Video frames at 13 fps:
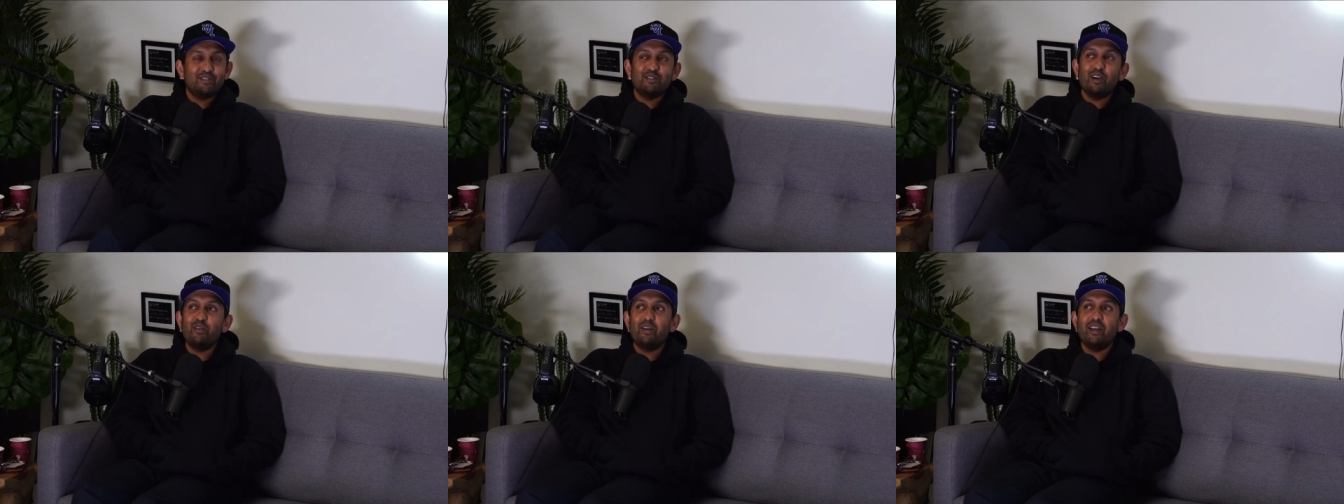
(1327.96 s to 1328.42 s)

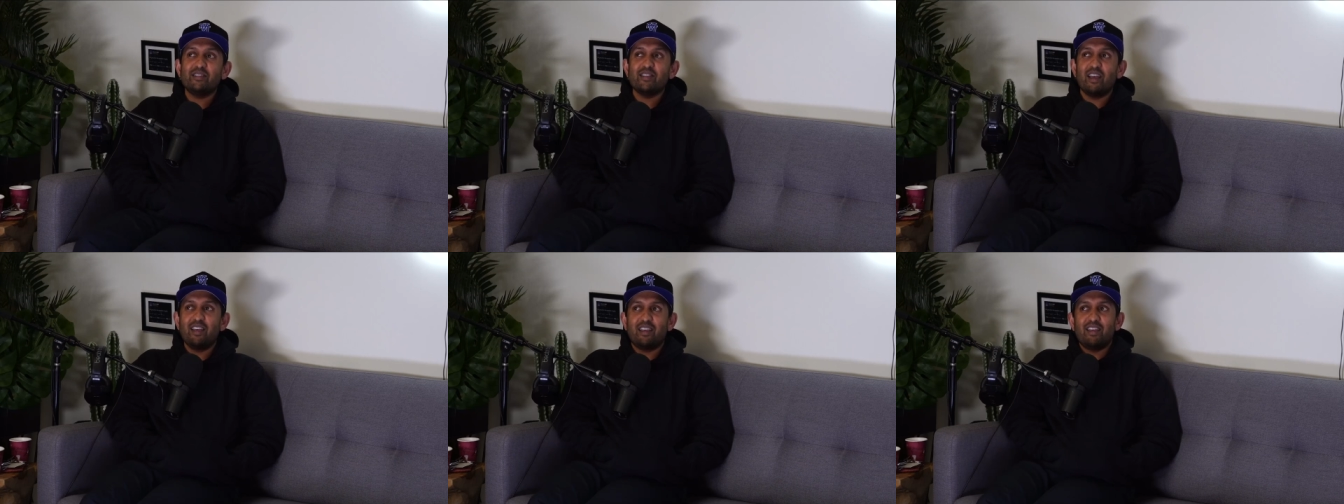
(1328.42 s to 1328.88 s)
So it's
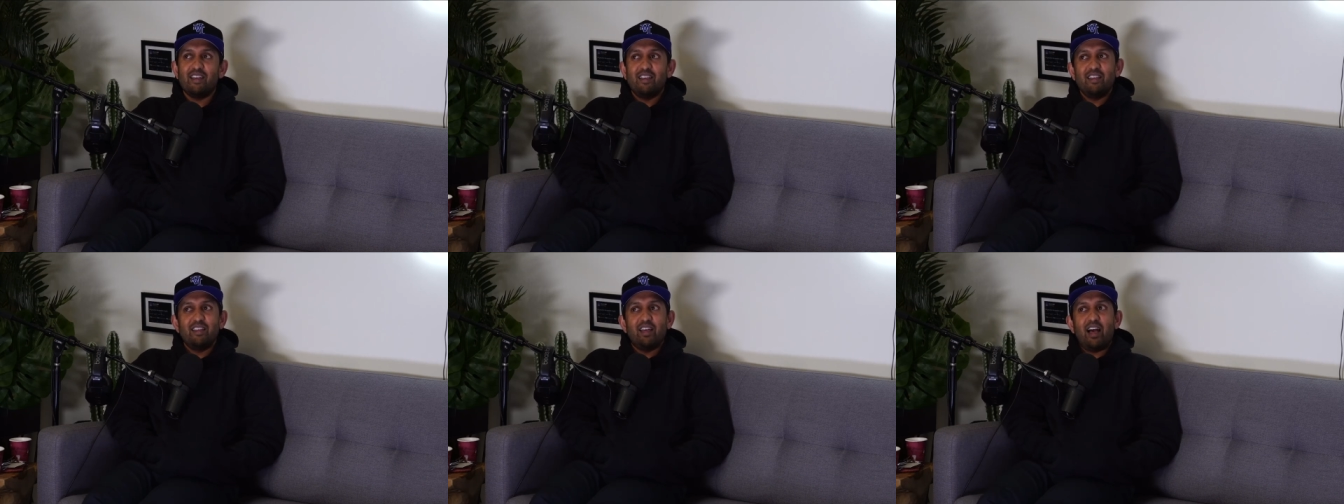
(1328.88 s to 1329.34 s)
like,
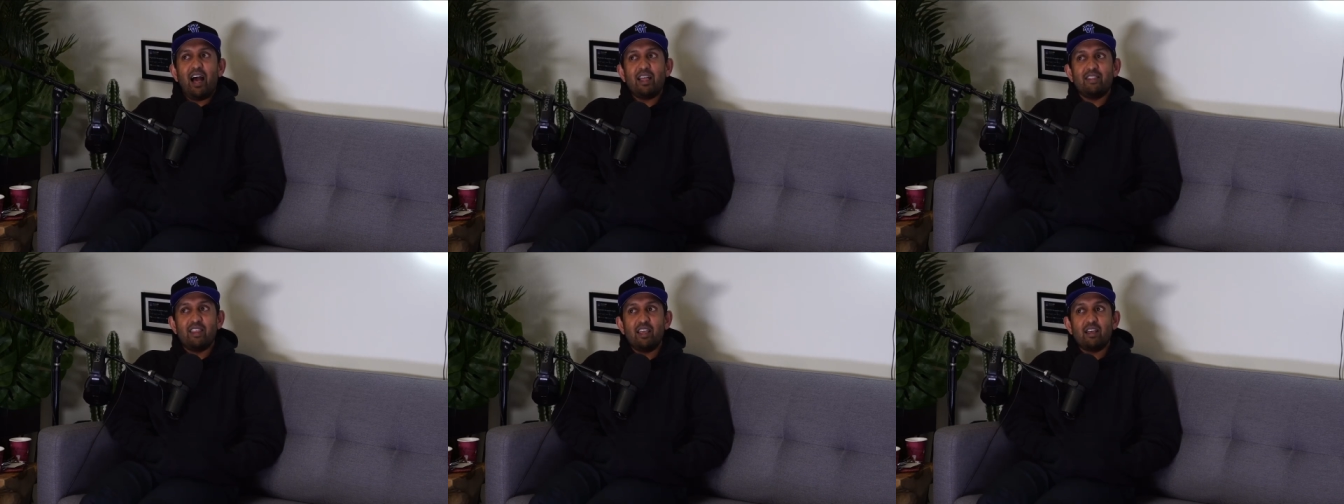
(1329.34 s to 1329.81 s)
I
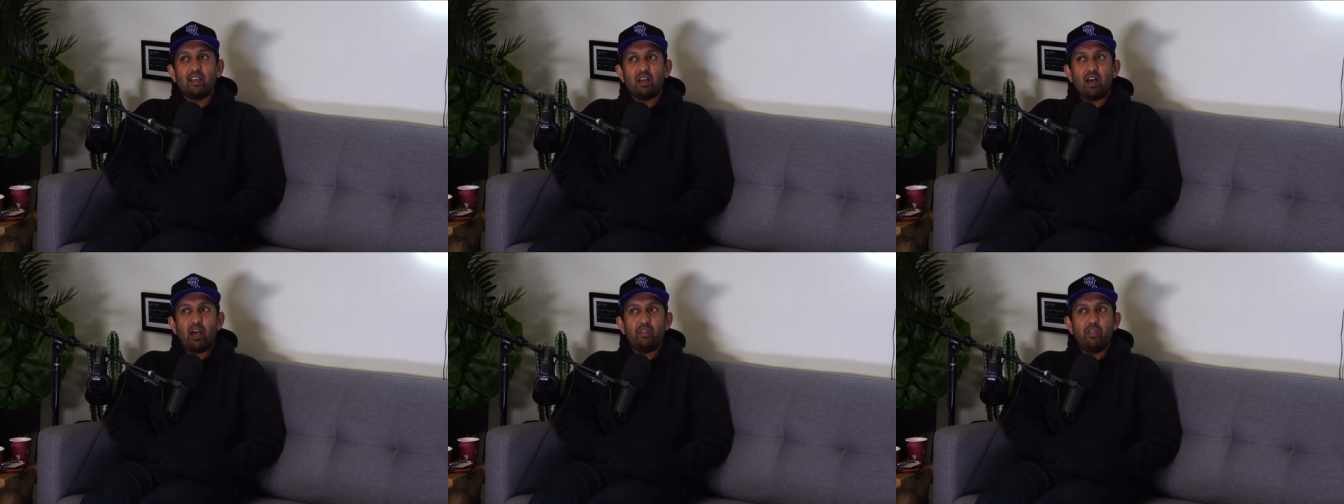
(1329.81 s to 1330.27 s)
think
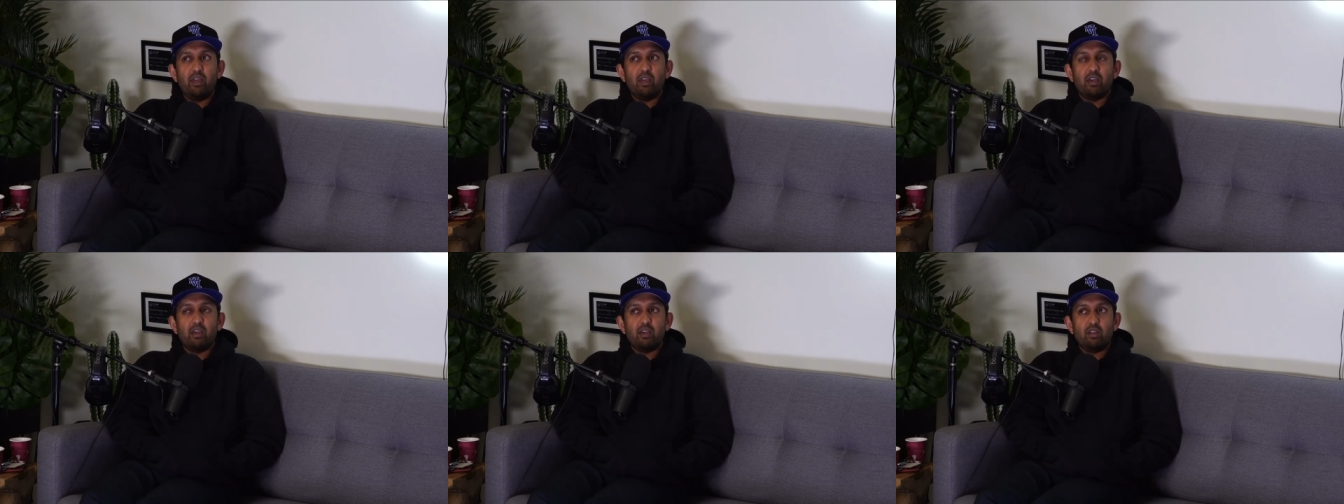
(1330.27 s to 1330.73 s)
I
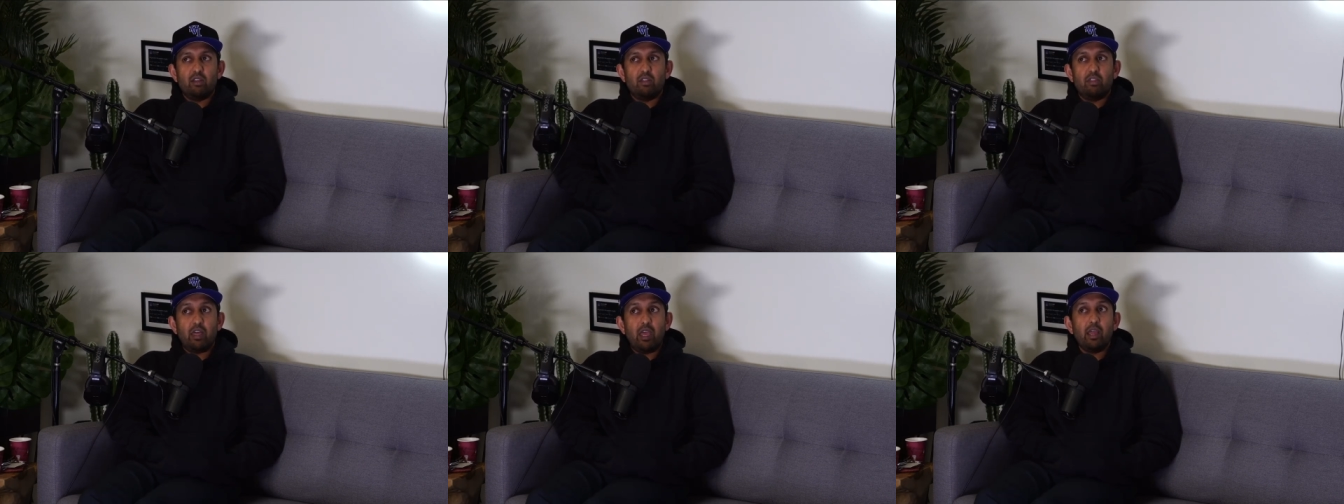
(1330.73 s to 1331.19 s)
think
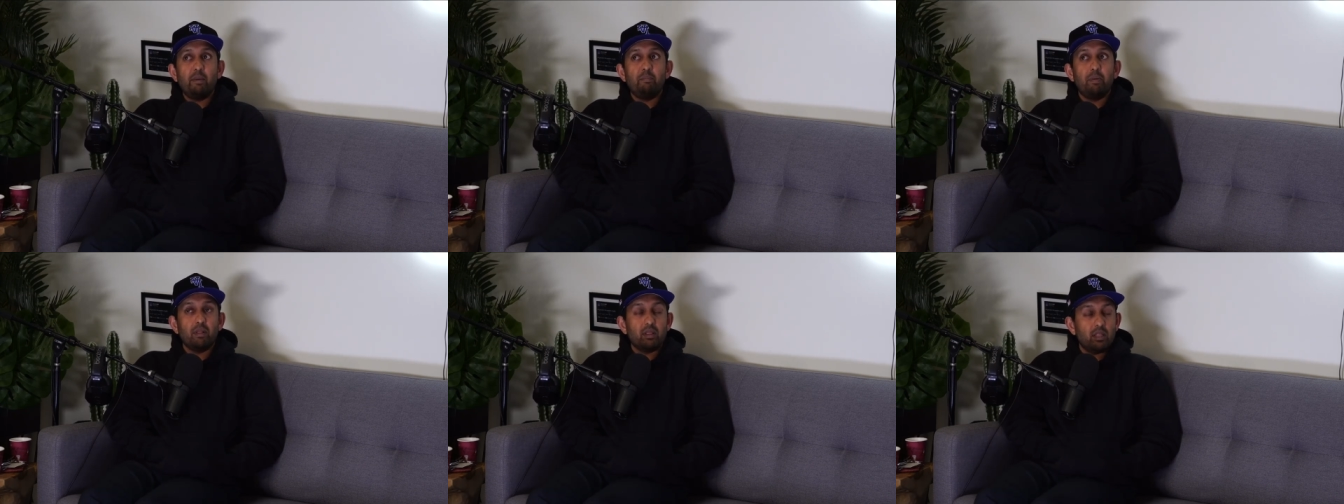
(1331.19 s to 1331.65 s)
they
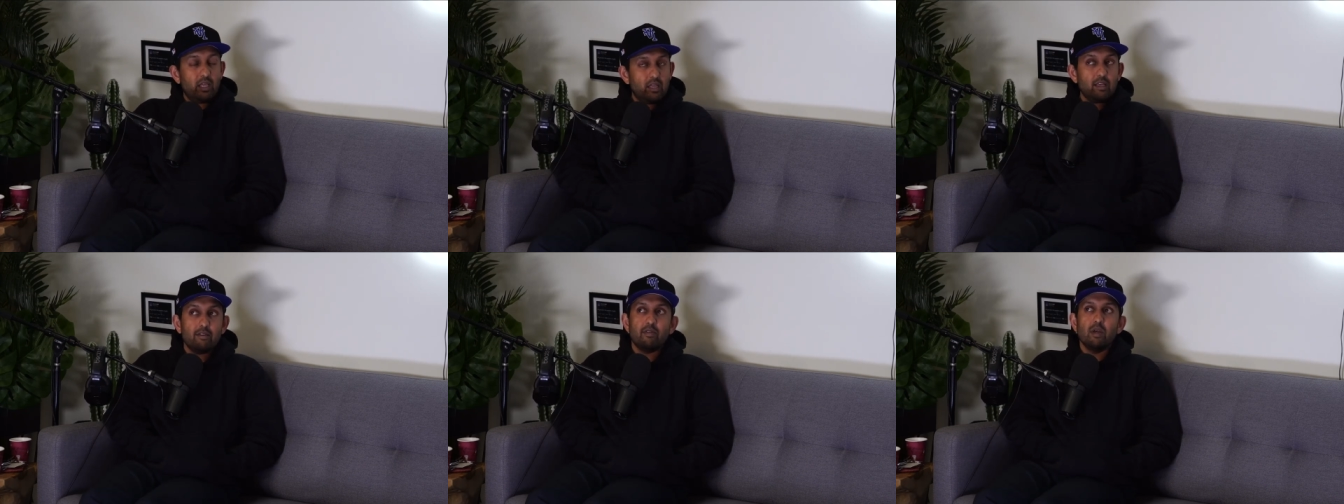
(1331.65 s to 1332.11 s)

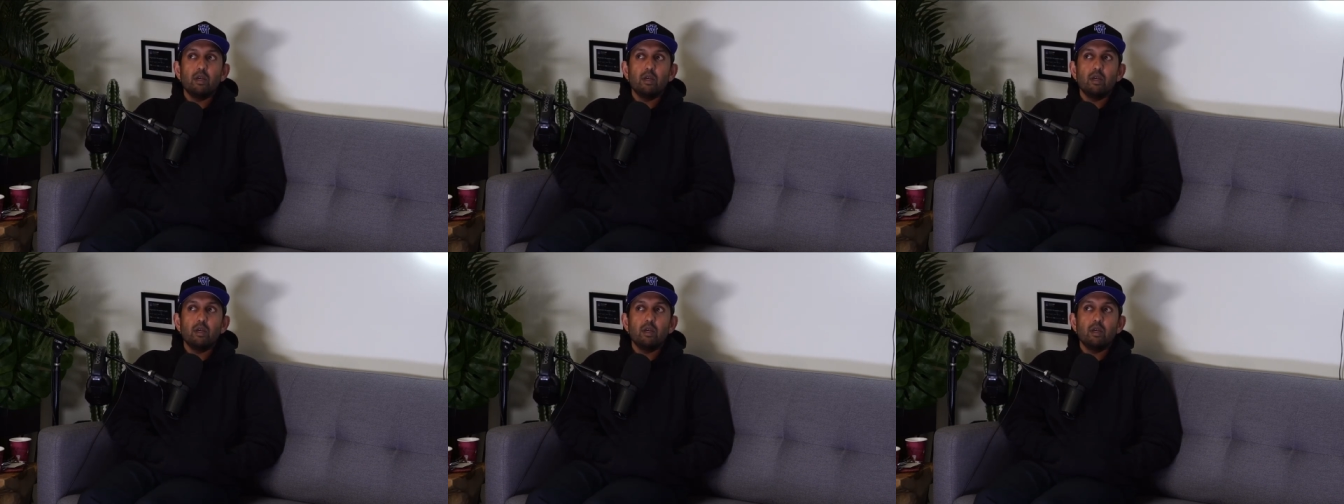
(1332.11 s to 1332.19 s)
believe